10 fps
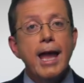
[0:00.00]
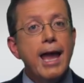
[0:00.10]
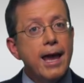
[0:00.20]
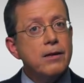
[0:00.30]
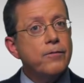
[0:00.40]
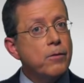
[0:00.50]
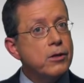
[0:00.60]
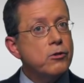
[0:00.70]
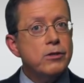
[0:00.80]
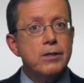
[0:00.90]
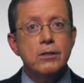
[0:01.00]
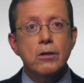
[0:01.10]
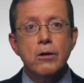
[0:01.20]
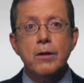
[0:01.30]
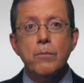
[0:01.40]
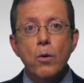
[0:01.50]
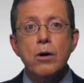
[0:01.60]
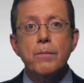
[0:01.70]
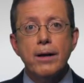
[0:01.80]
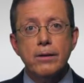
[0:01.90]
And if you're interested in learning
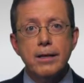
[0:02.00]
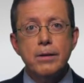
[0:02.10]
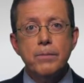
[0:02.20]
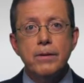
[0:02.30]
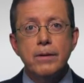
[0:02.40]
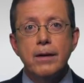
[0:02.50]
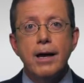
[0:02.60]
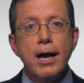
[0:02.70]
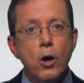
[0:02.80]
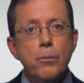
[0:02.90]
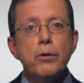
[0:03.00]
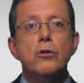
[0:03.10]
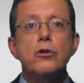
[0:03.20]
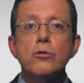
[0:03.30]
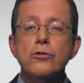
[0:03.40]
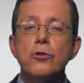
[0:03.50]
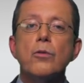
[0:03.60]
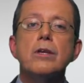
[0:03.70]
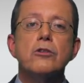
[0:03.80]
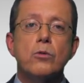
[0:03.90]
more about LEAP, I hope you'll use the
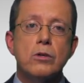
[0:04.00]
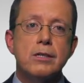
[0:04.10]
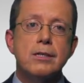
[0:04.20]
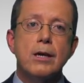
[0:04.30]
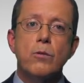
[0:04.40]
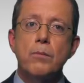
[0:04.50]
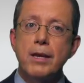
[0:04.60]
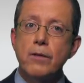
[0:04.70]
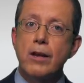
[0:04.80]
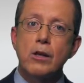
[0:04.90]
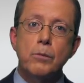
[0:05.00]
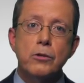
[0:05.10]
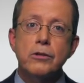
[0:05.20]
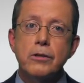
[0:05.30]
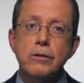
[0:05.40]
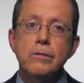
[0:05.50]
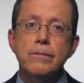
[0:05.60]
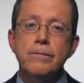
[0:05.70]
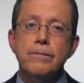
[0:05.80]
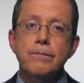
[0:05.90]
resources that were made available to you.
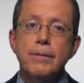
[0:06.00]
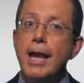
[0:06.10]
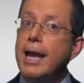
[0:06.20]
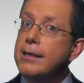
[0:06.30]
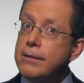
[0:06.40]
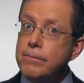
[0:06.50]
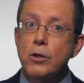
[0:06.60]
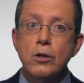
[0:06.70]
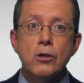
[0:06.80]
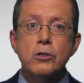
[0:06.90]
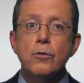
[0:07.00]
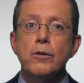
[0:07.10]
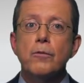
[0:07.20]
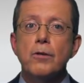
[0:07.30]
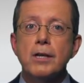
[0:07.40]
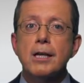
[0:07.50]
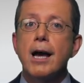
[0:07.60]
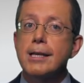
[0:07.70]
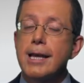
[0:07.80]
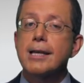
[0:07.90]
And you can also feel free to
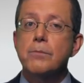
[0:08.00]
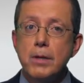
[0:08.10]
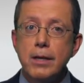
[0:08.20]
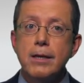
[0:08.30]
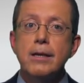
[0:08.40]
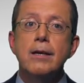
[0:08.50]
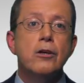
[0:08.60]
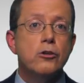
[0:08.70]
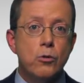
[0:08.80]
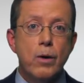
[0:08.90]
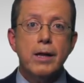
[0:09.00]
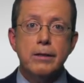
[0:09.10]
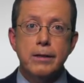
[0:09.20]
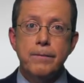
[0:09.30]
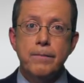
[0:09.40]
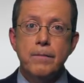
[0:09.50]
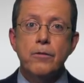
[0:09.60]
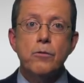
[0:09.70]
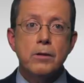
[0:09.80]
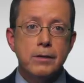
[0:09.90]
contact me directly
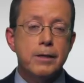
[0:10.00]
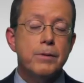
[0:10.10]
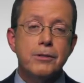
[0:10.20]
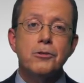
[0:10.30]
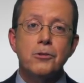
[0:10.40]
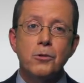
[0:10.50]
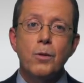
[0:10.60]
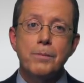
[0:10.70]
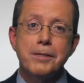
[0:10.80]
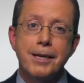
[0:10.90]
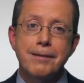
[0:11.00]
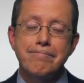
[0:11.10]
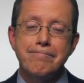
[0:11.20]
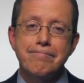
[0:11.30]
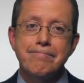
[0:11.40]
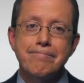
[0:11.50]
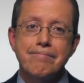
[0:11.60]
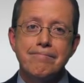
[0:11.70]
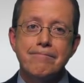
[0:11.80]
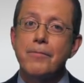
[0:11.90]
through the LEAP Institute website.
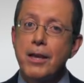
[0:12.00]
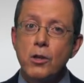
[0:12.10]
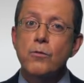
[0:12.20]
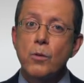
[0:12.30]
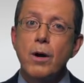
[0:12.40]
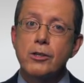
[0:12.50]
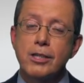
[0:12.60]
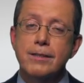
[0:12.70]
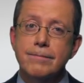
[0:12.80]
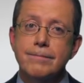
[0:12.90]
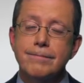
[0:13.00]
Thank you for watching.